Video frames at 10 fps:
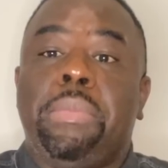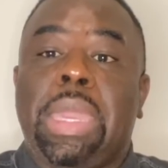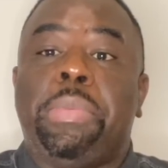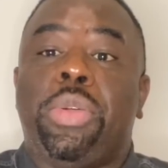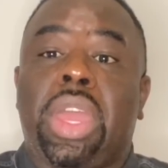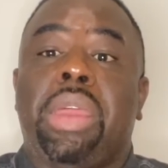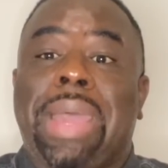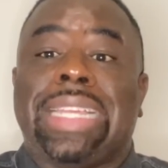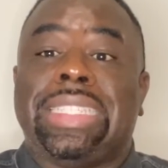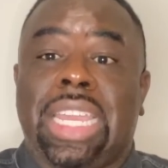People that are
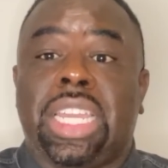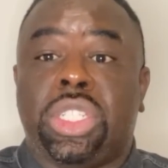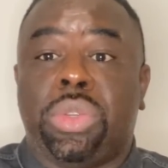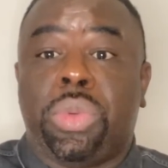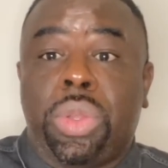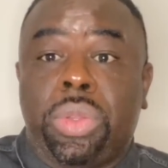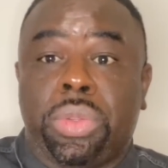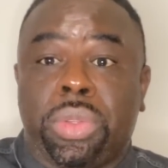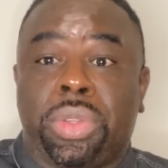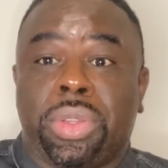bisexual,
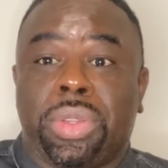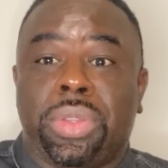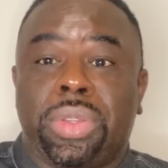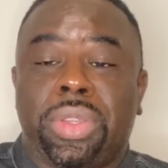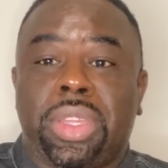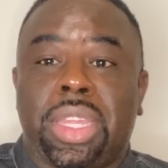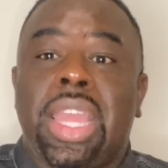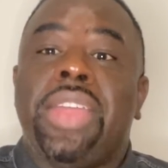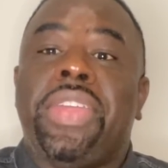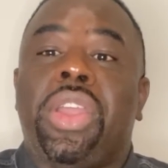
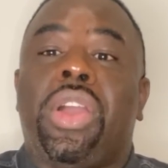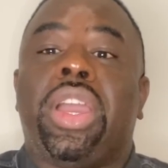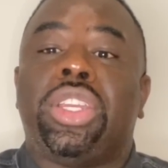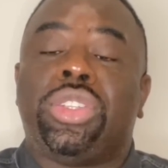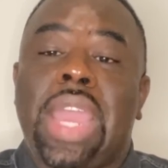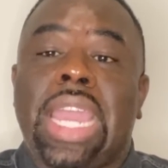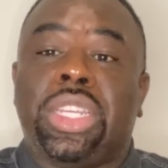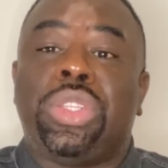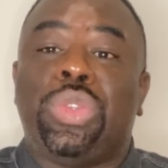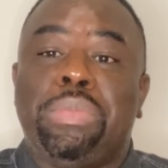they are
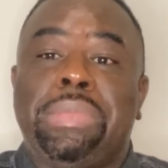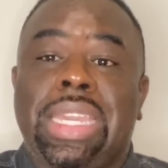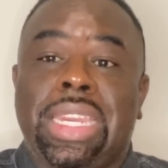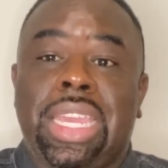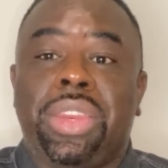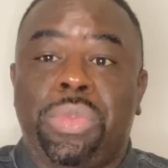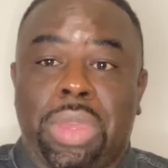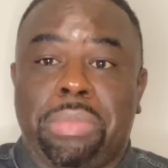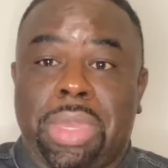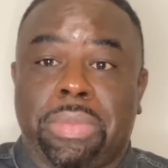attracted to men and
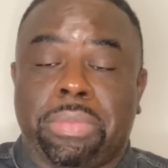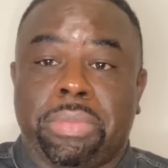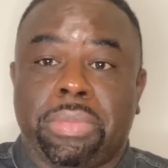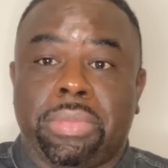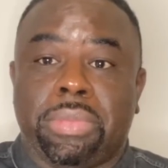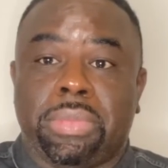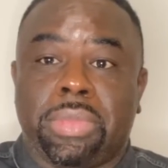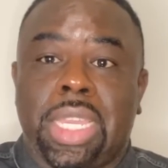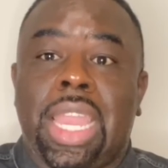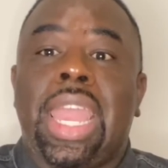women.
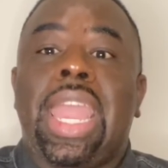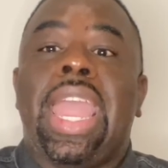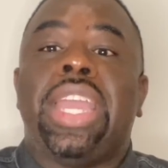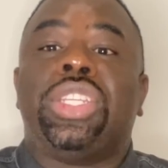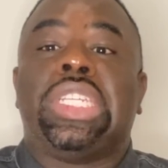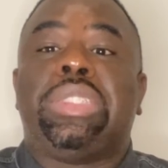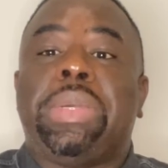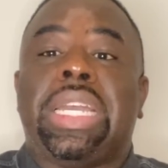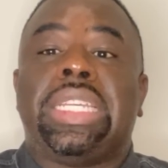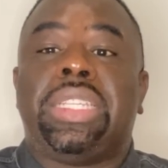And just
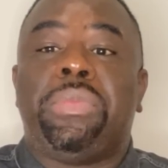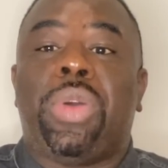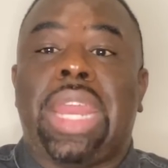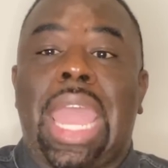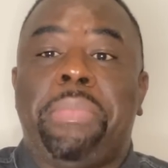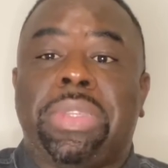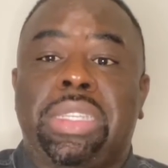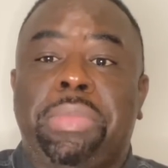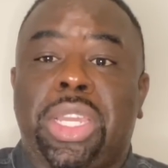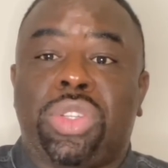because someone happens
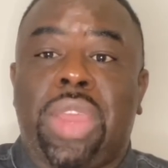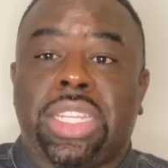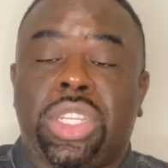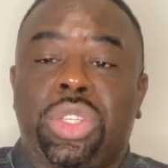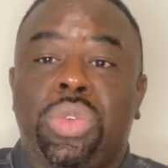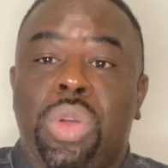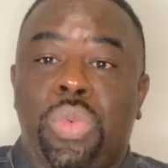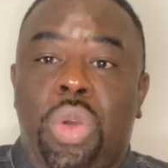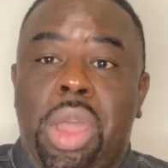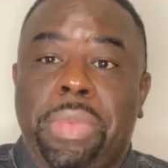to be attracted to a
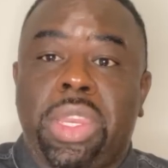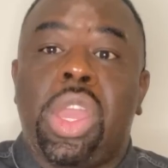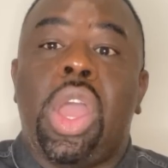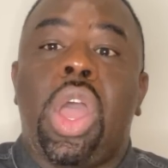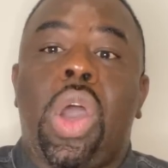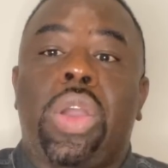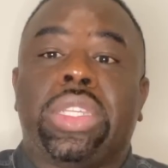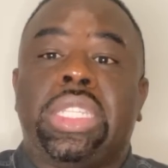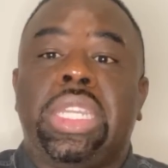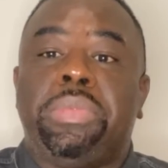woman or
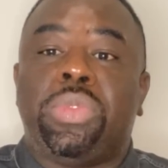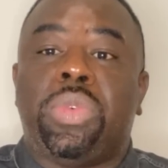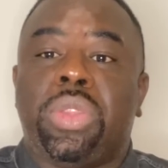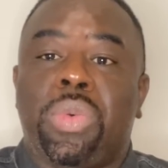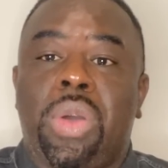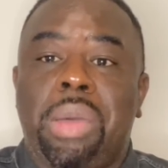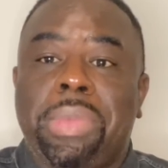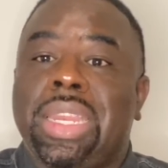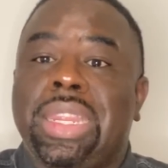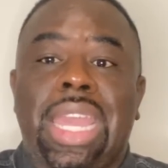sleeps with a
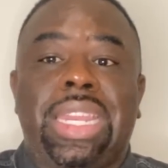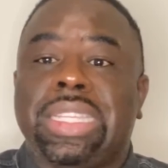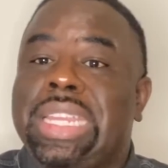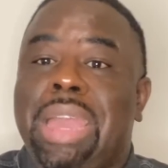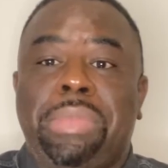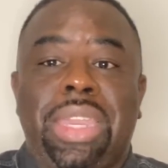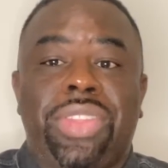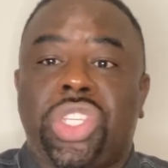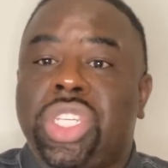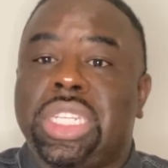woman, that does not mean
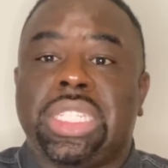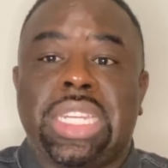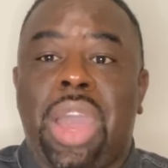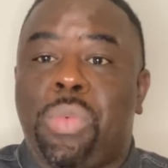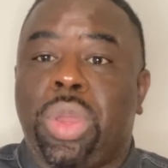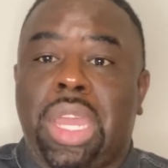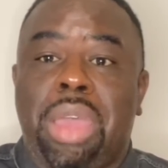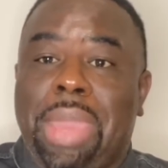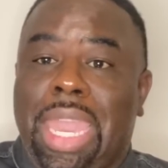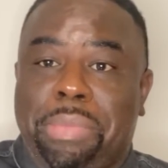that she does not want
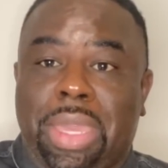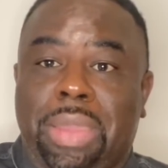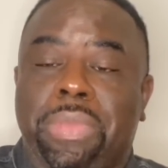a baby.